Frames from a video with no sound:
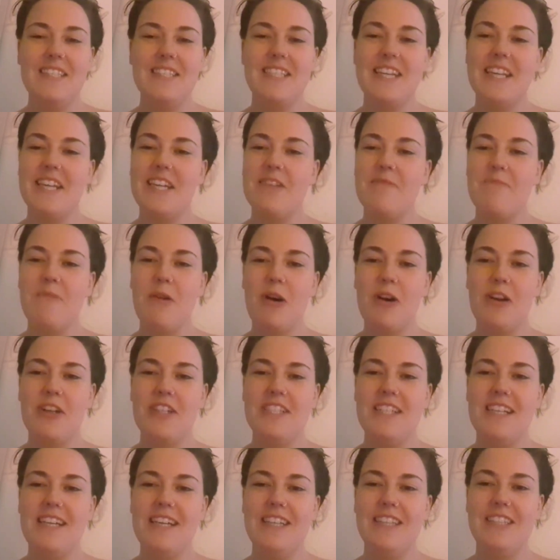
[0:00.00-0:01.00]
Taking
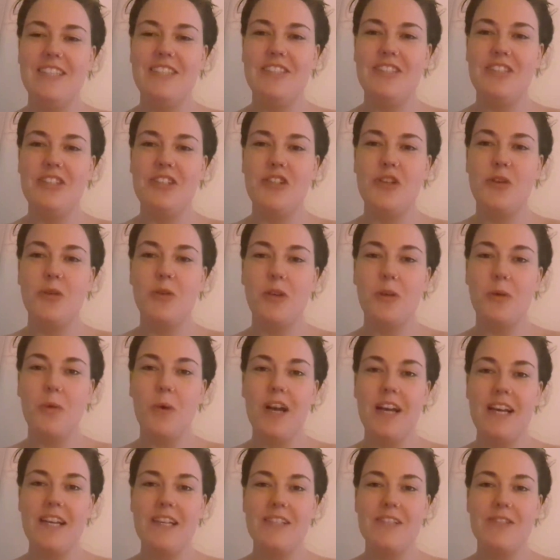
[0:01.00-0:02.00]
part in Yoga
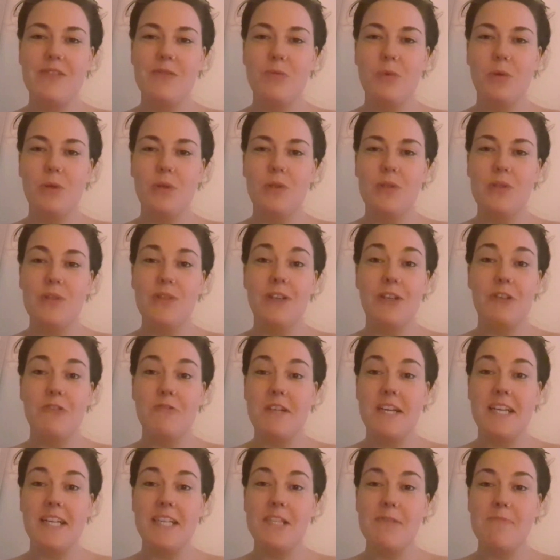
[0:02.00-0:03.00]
Quest was a
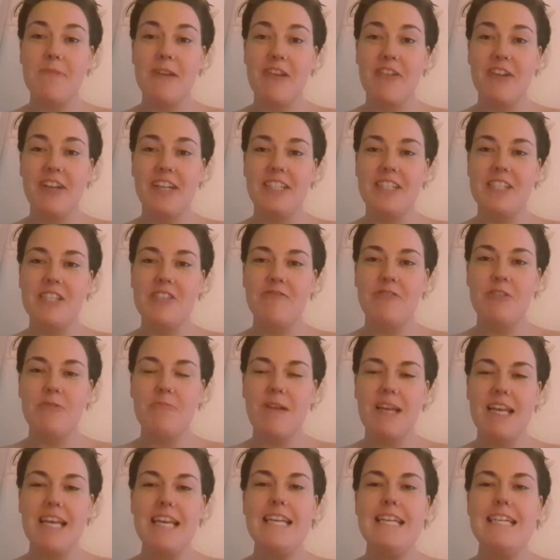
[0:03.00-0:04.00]
great experience for
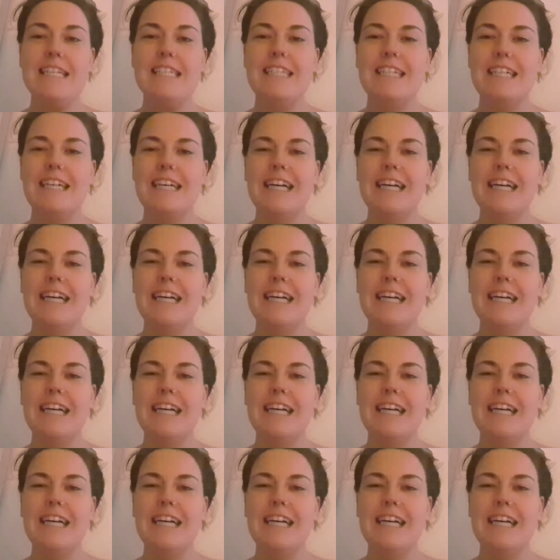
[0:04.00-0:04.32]
me.